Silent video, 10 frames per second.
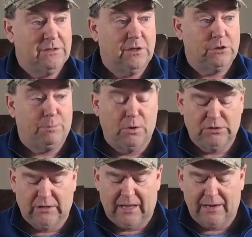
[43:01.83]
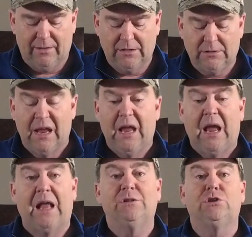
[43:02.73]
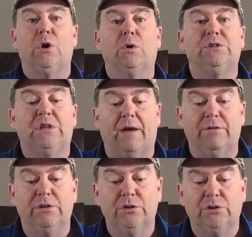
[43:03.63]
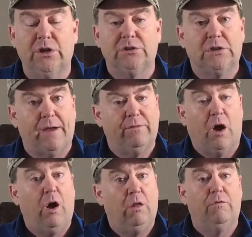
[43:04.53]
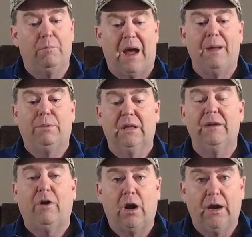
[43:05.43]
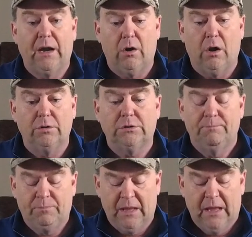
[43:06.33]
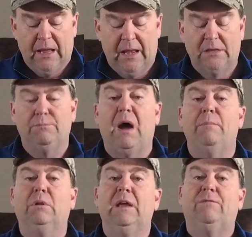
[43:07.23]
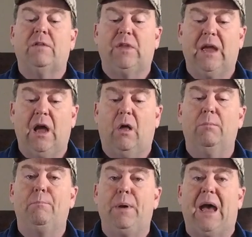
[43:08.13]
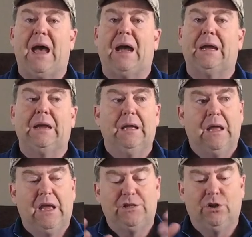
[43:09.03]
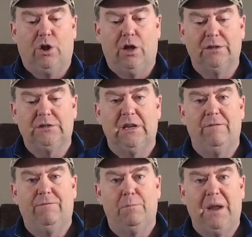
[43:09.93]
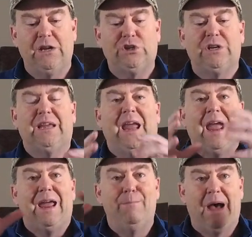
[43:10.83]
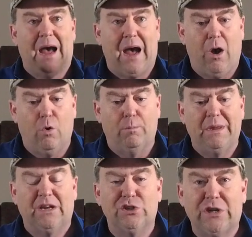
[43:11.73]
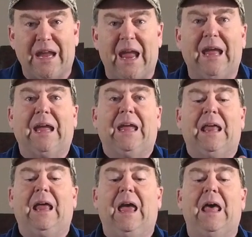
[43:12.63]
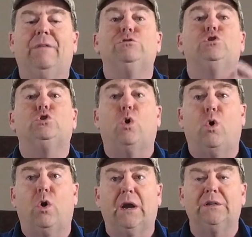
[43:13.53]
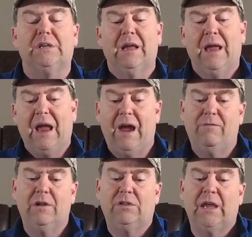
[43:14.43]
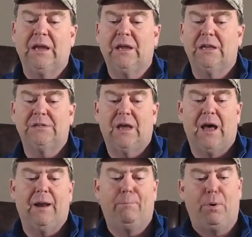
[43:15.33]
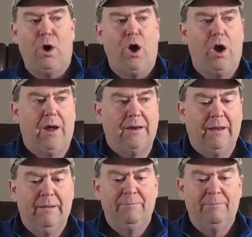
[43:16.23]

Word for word: has exposed a lot of this, and so is Devin Nunes. Dev, all of them, I believe, are heroes. And it's my belief that they held back until all this information came out because you can't get ahead of stories. Everything is on a pawn,